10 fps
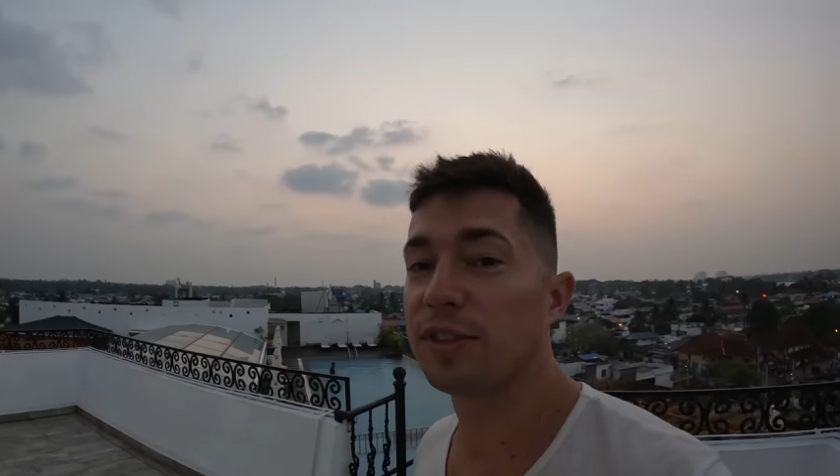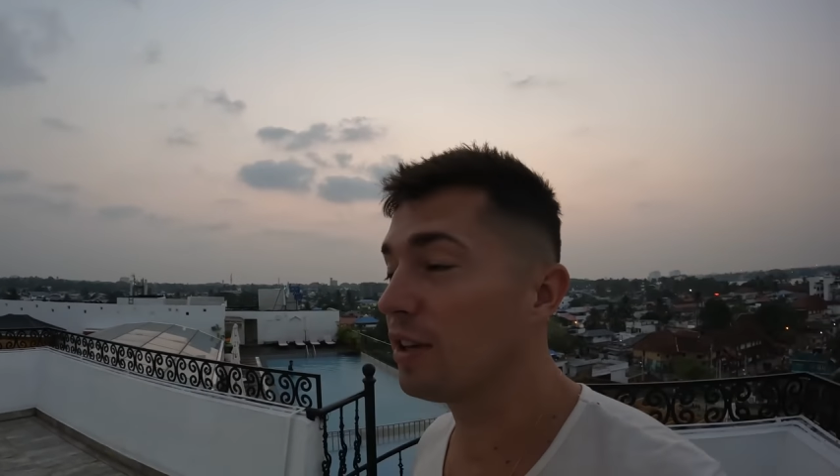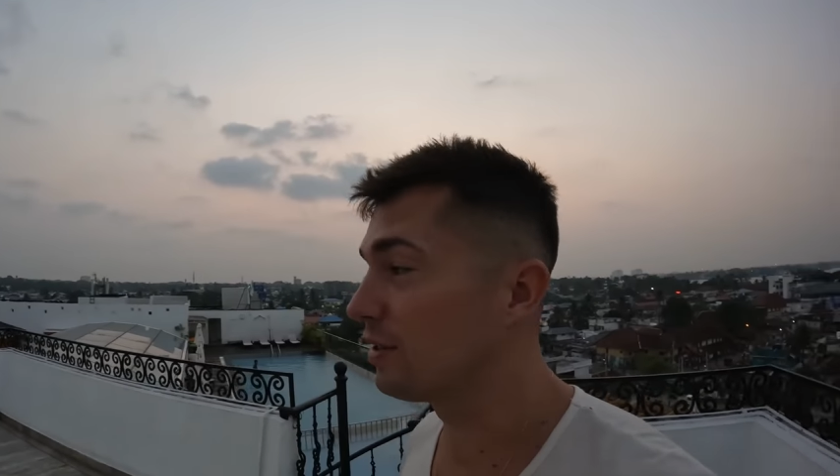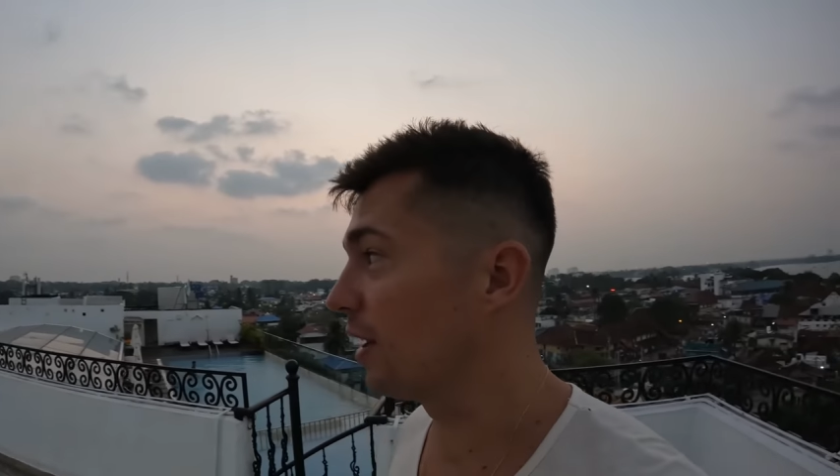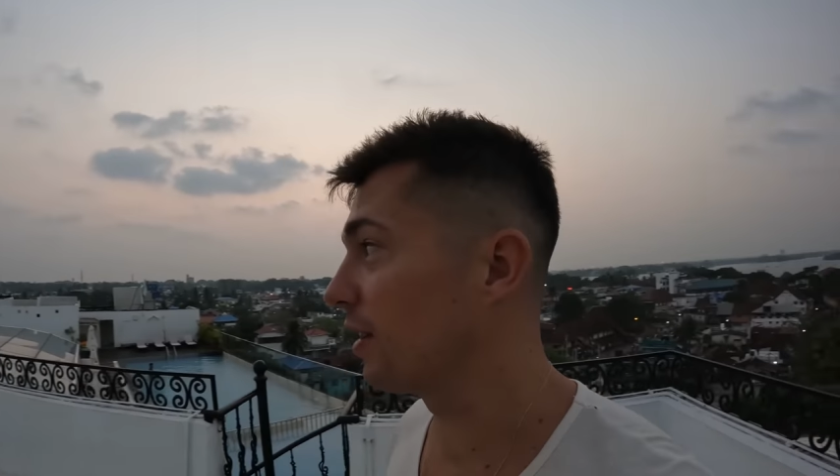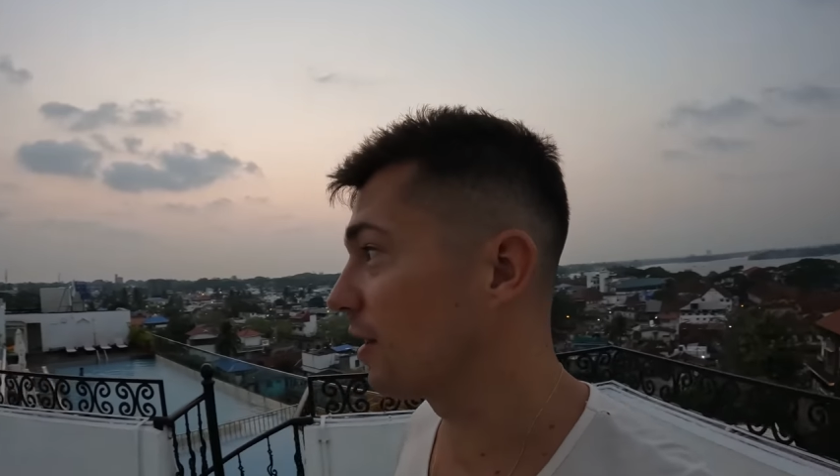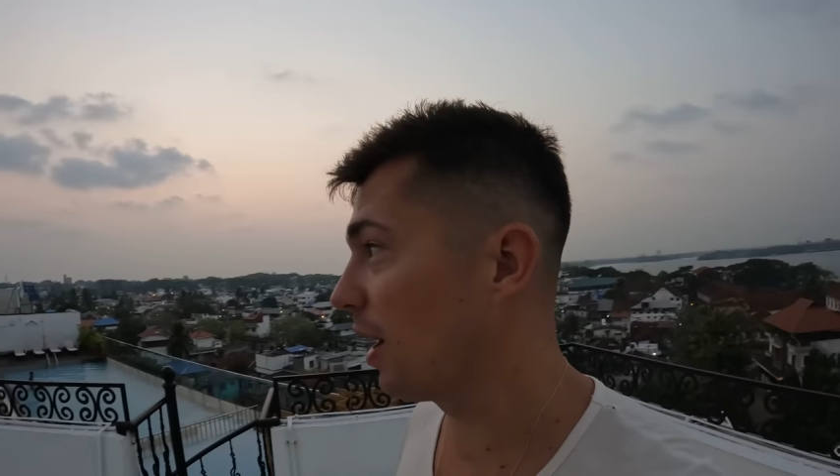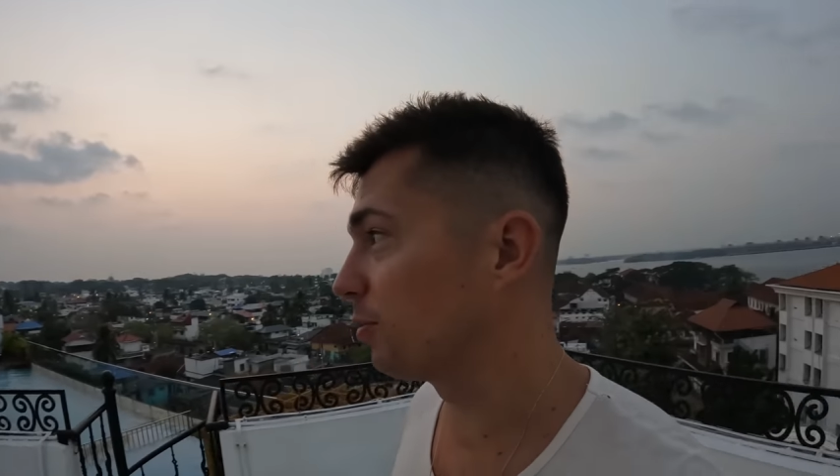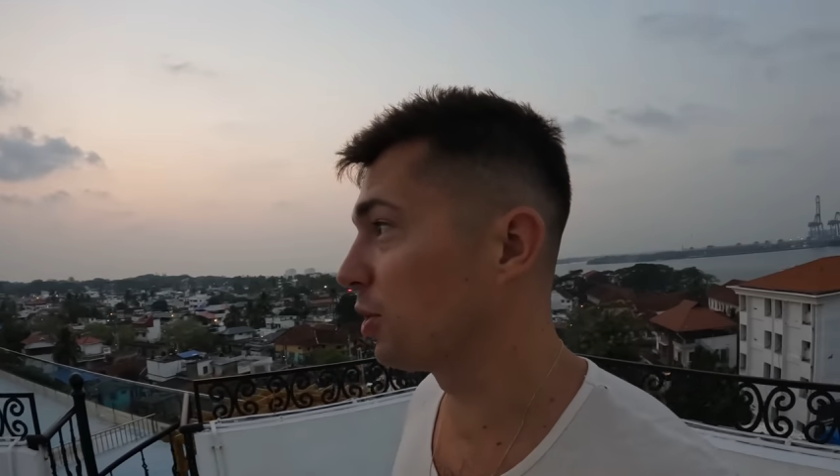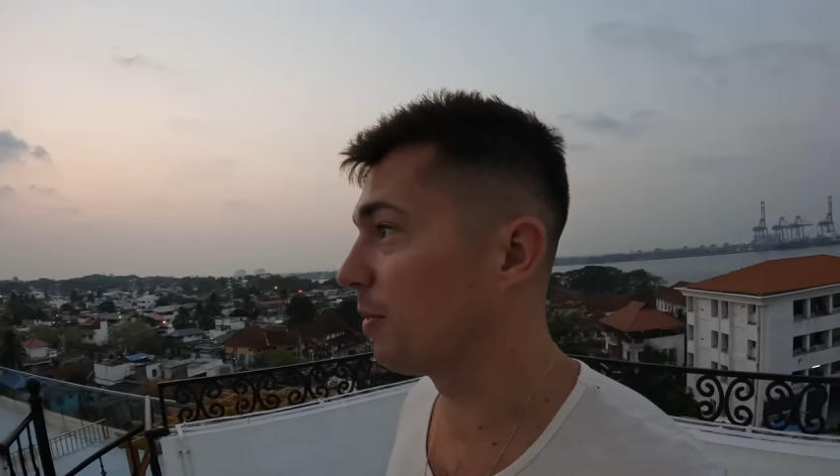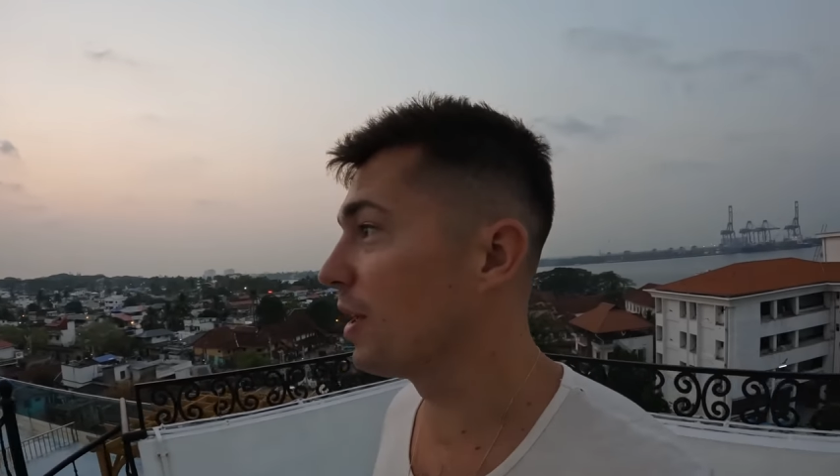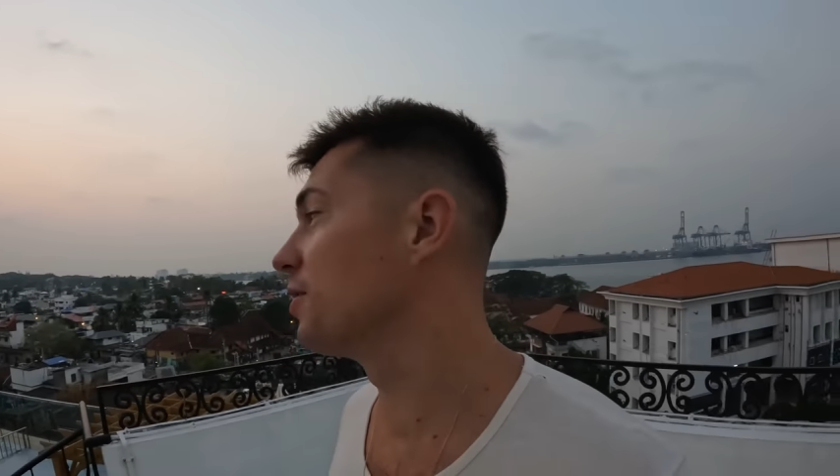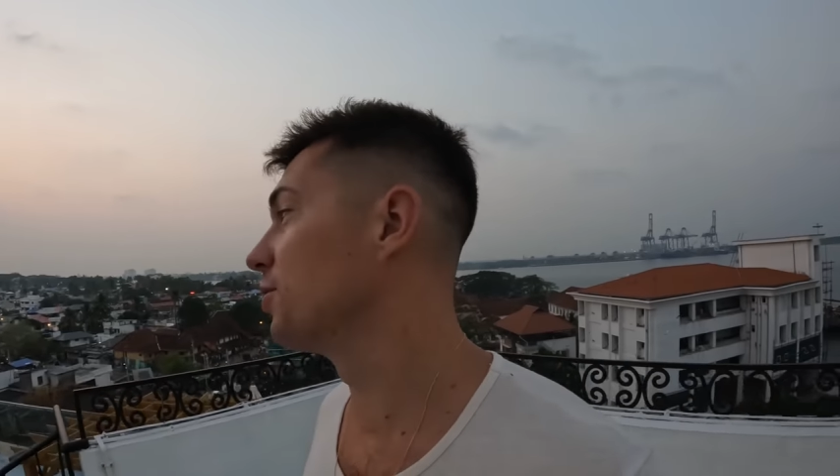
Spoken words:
sunset captured by the